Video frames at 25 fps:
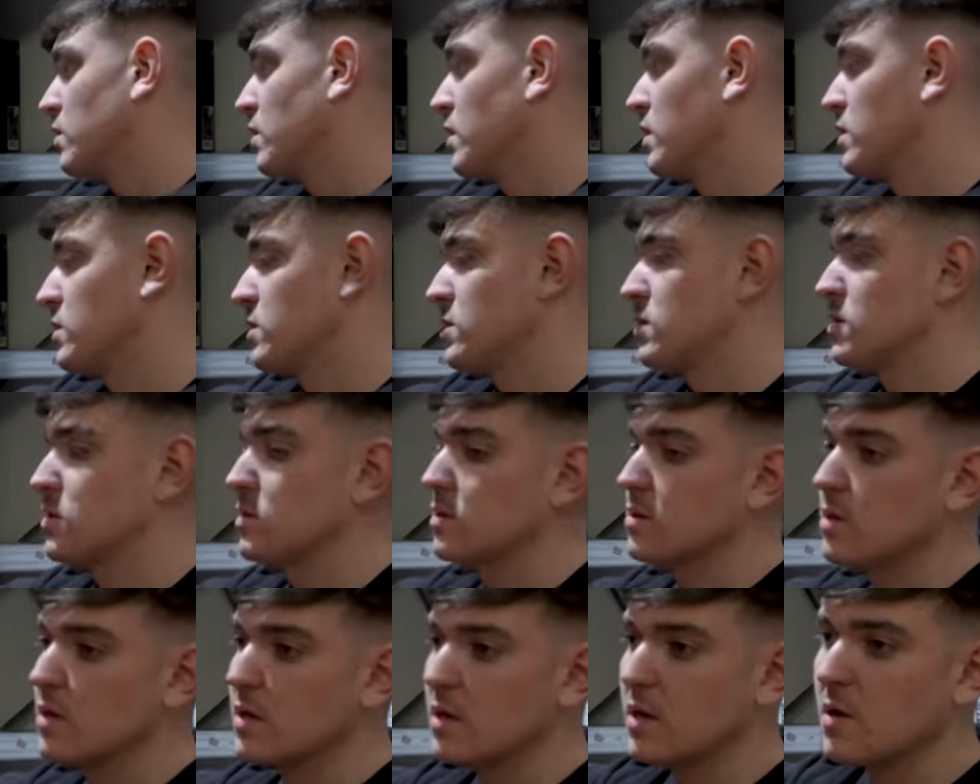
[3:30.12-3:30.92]

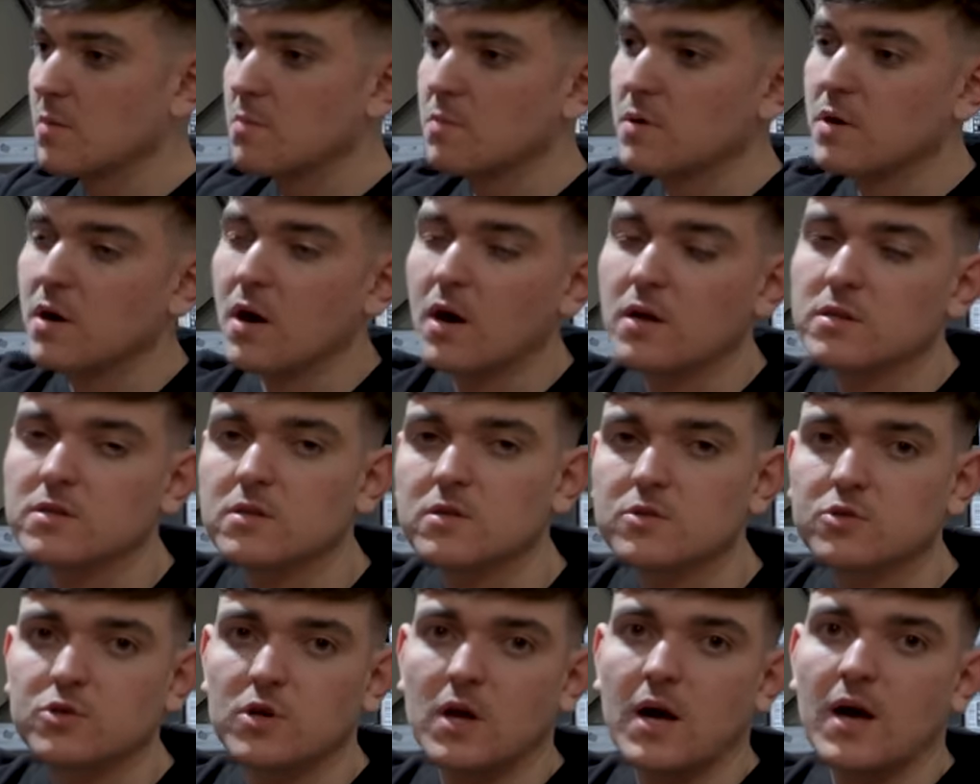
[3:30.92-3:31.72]
it's it can be hard
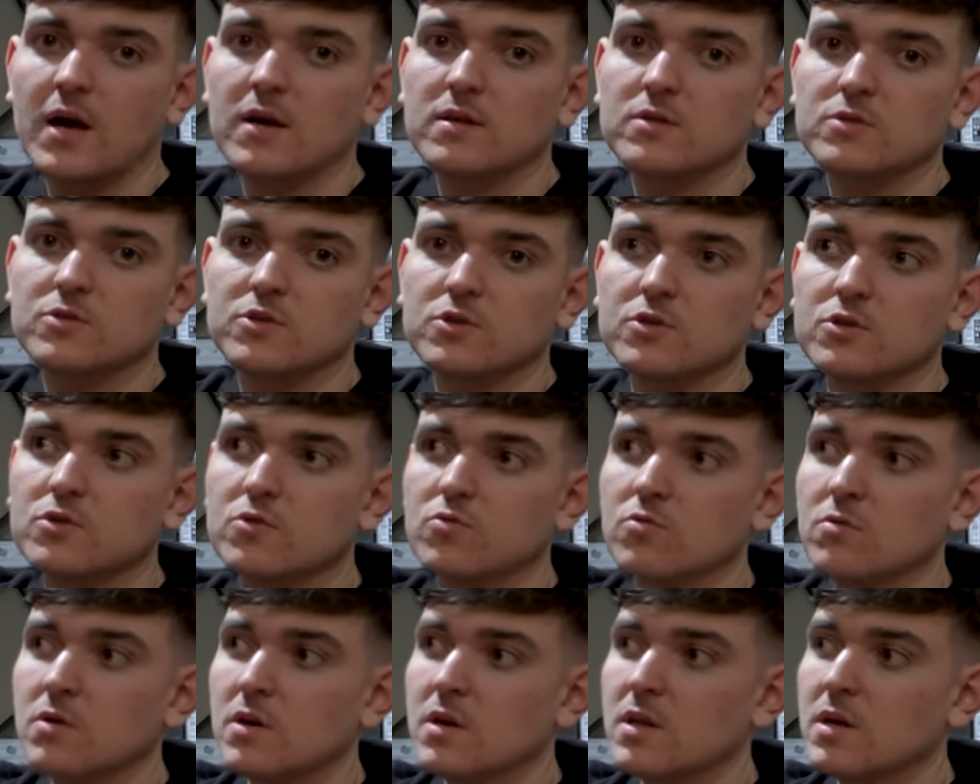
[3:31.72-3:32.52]
to track just
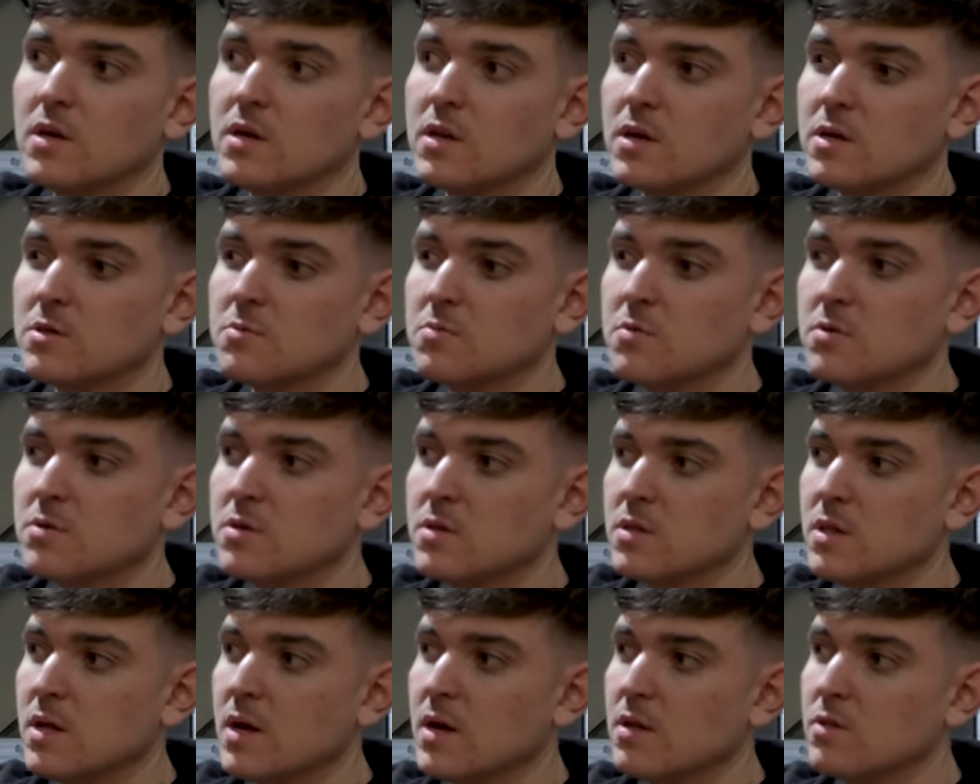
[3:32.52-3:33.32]
going into
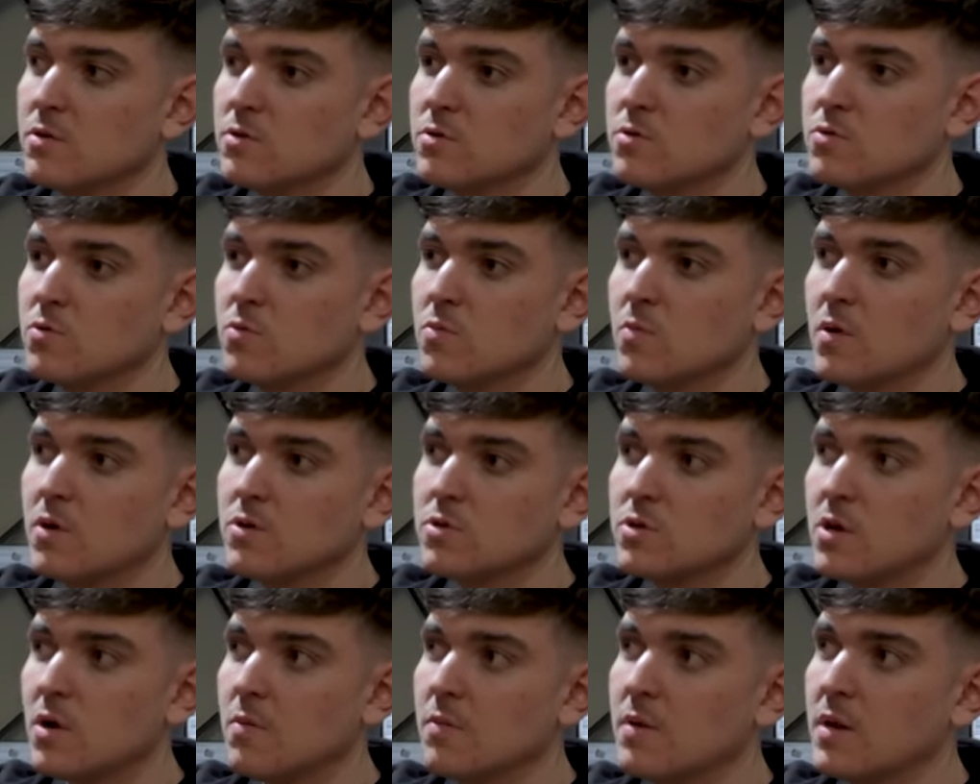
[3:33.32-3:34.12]
Christmas and that there's so
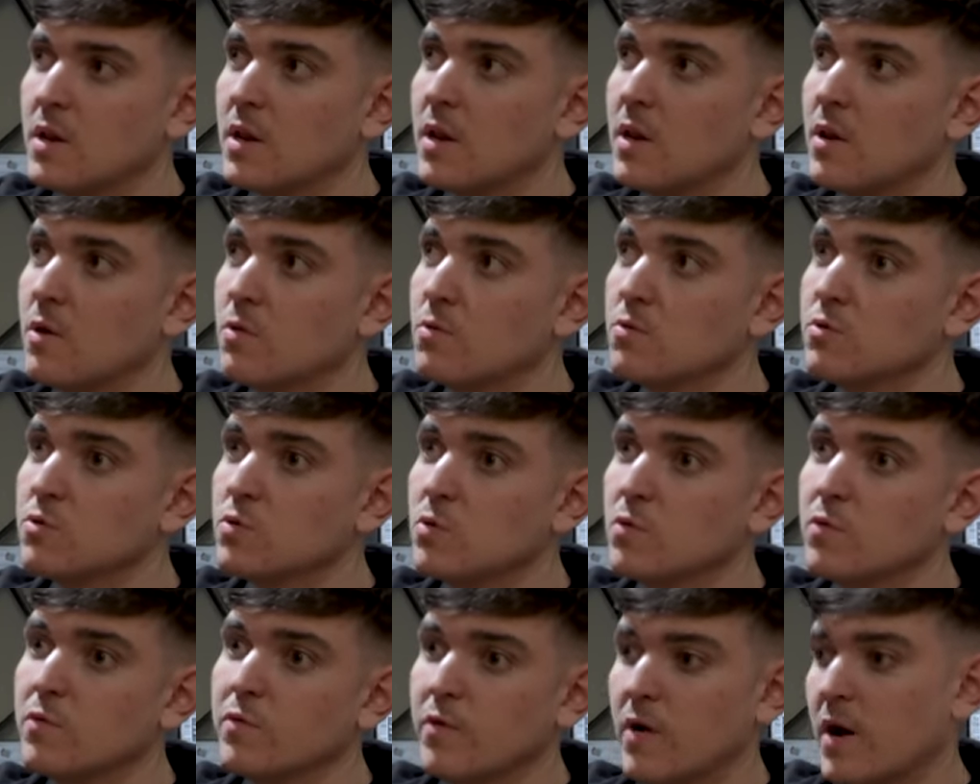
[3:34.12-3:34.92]
much coming in and out
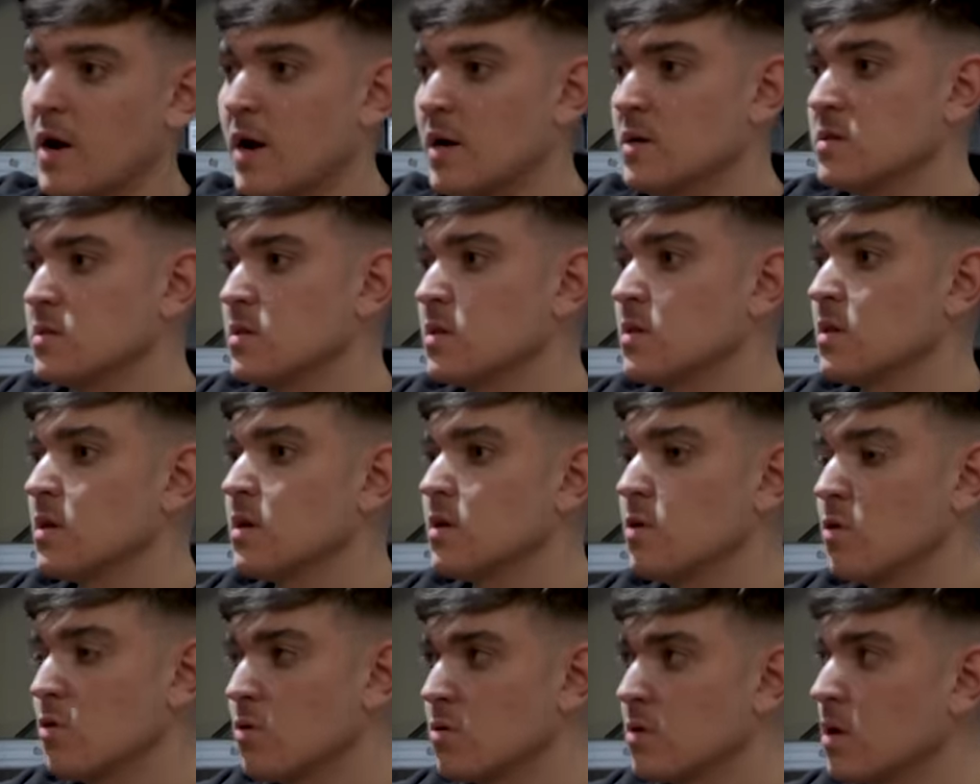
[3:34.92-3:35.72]
so fast and
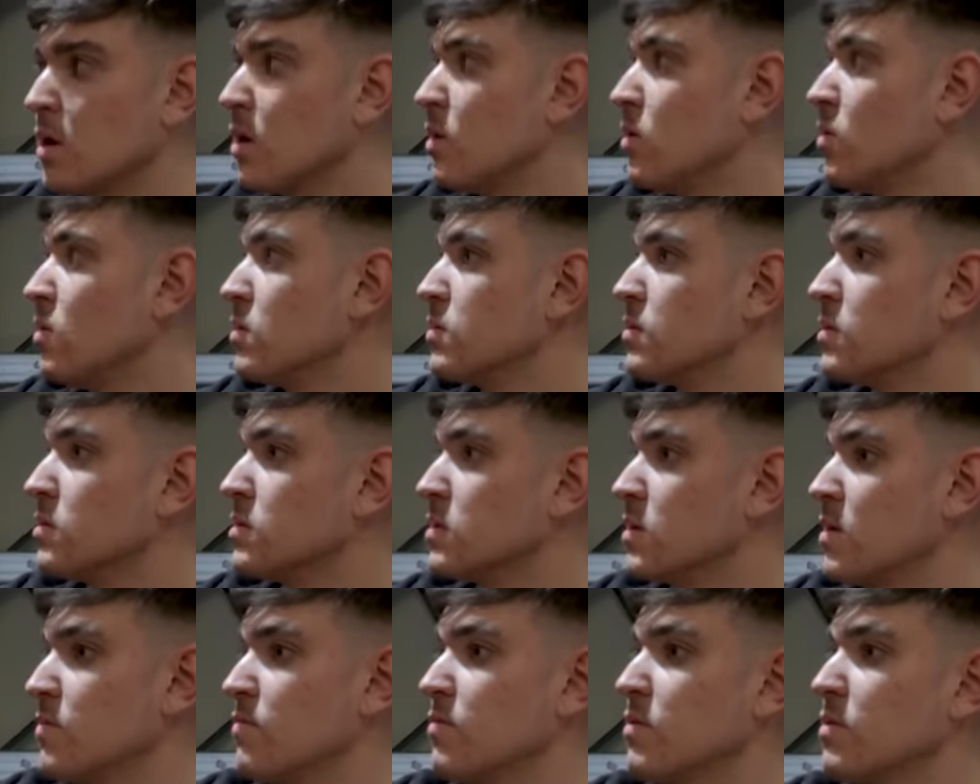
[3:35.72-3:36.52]
like online
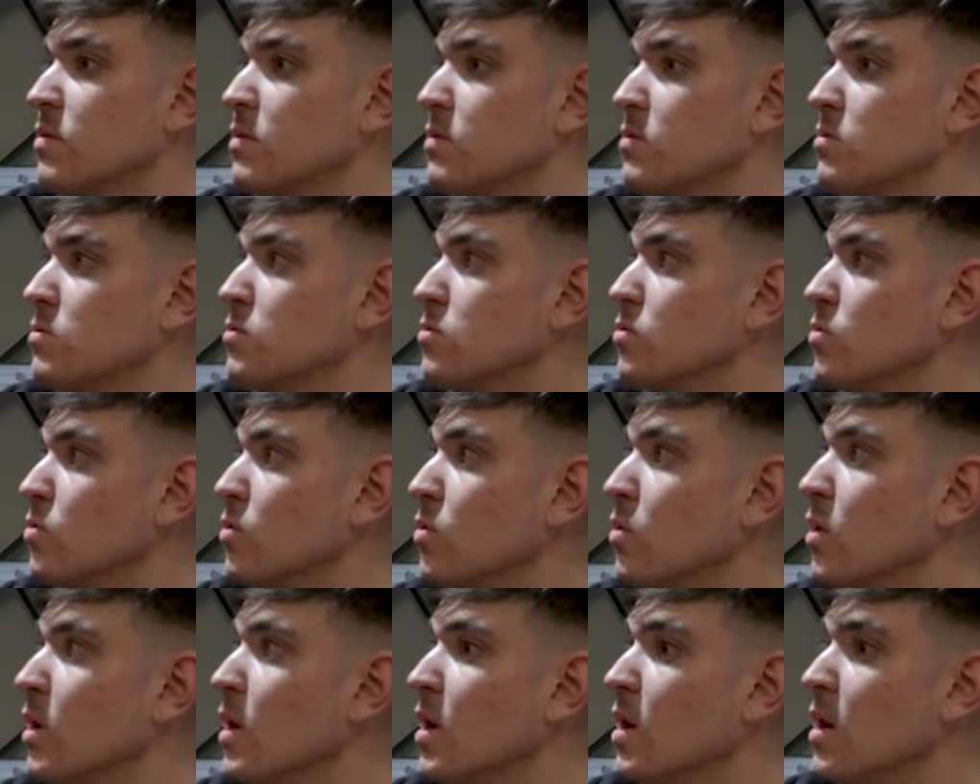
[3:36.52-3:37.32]
orders and everything
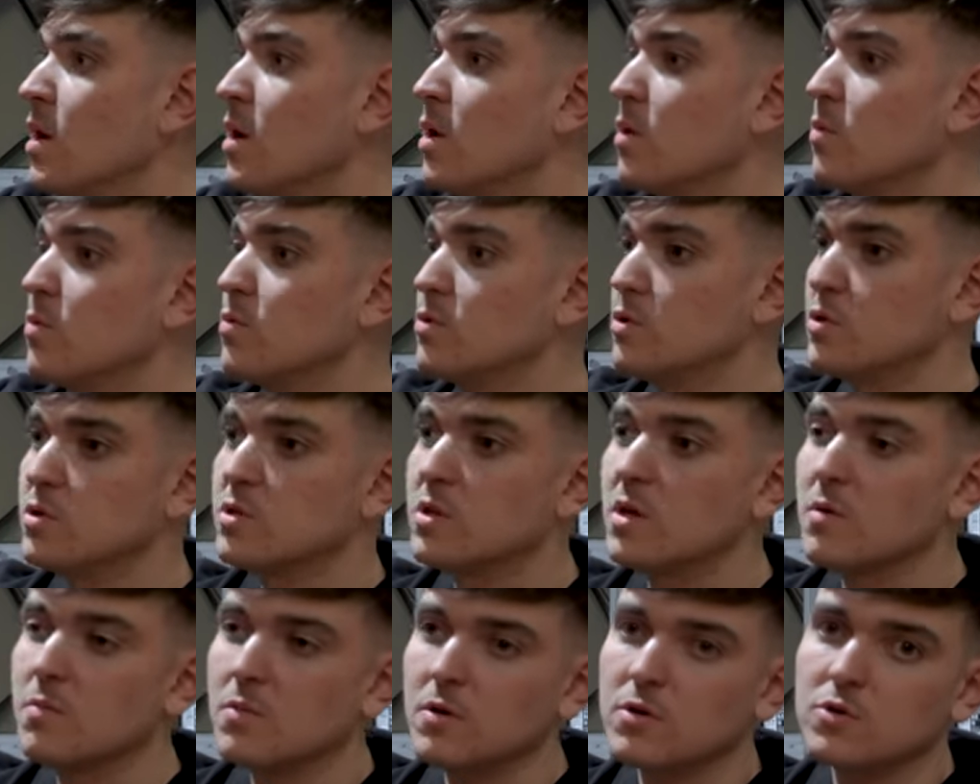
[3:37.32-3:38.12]
so we
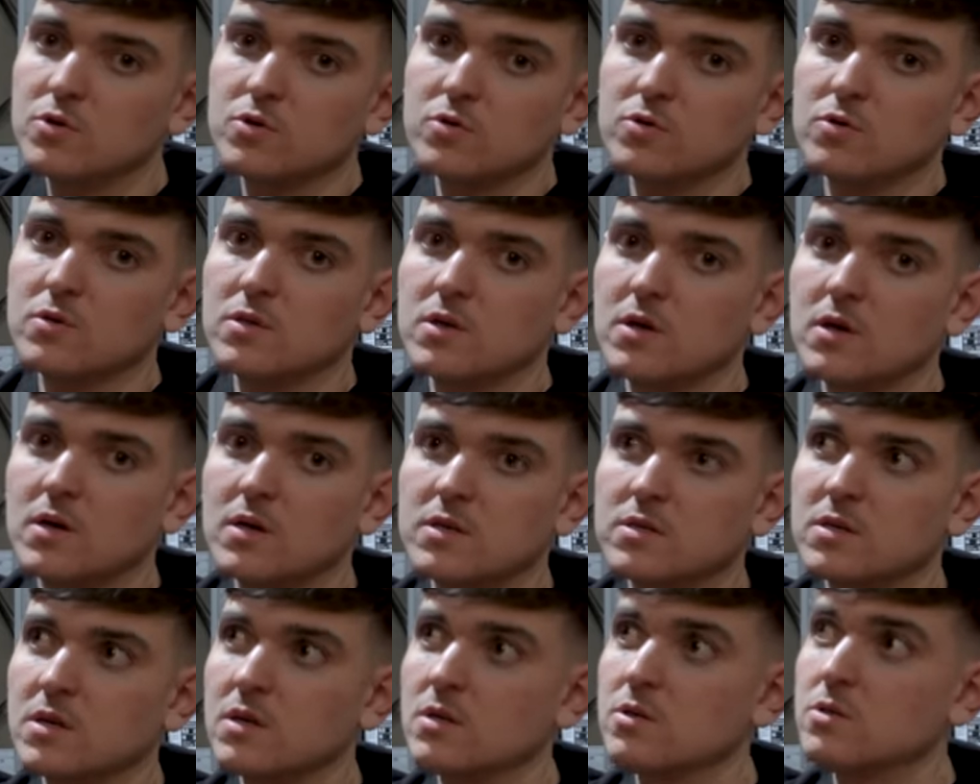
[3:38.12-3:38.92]
just need to make sure that
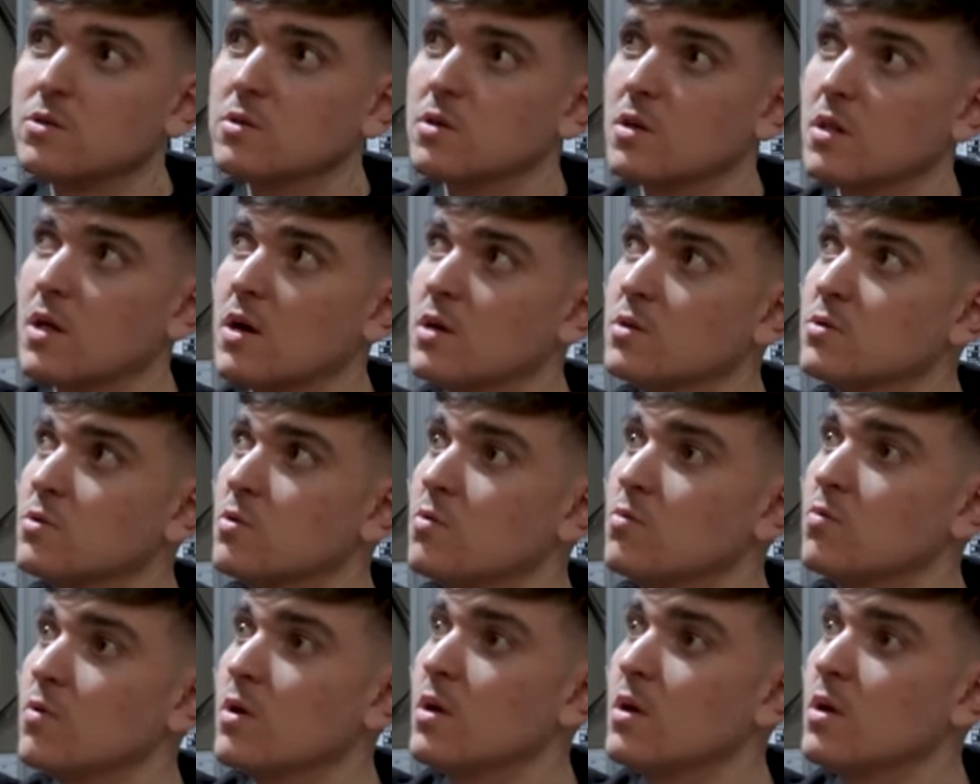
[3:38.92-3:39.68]
essentially that's all